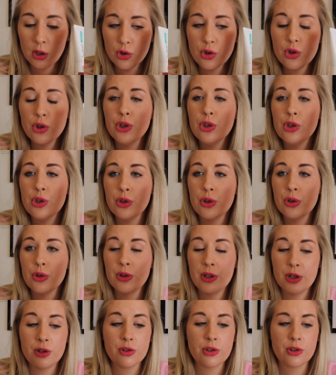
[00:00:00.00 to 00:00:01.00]
true
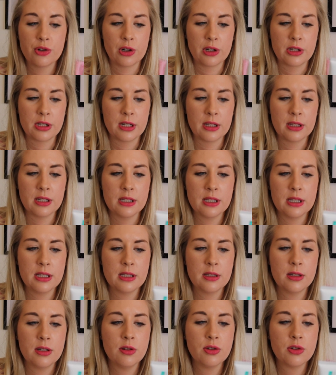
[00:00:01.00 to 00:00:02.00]
to Neostrata.
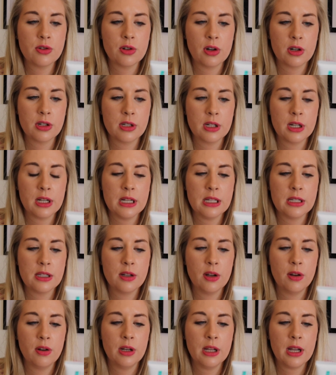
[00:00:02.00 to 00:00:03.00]
Neostrata is
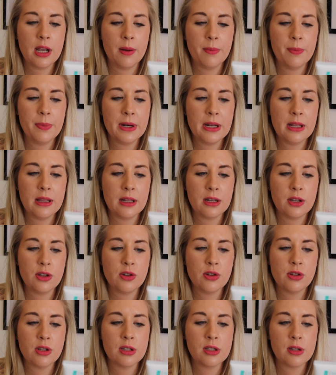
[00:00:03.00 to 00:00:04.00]
the only company that
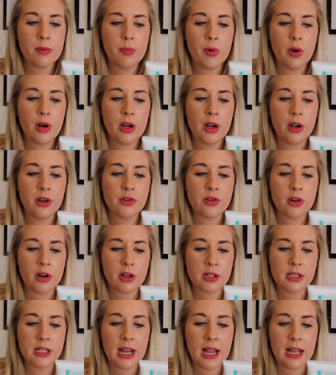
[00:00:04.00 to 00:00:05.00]
uses the
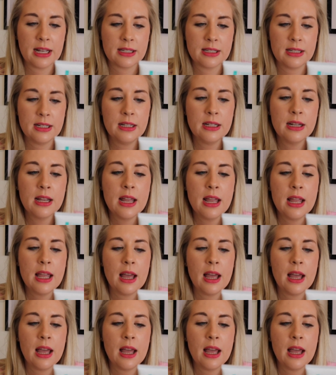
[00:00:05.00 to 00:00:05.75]
polyhydroxy acid.